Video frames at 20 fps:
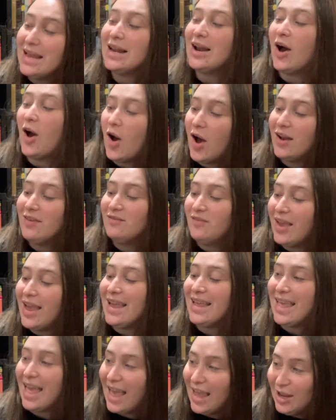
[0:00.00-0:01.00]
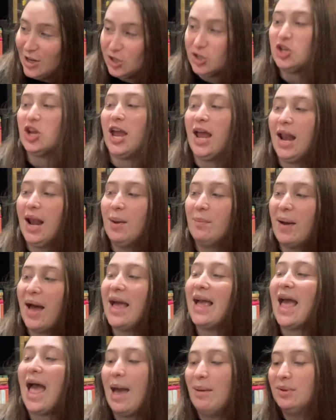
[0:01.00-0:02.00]
on Vacation
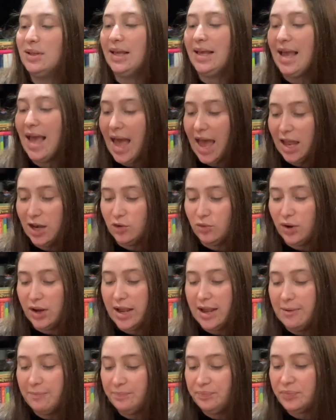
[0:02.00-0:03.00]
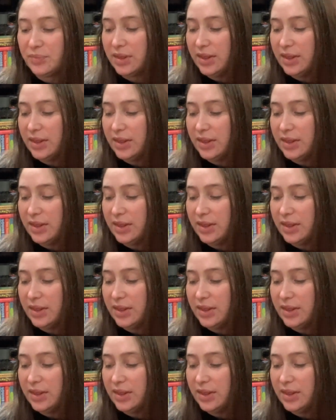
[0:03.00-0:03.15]
by Emily Henry.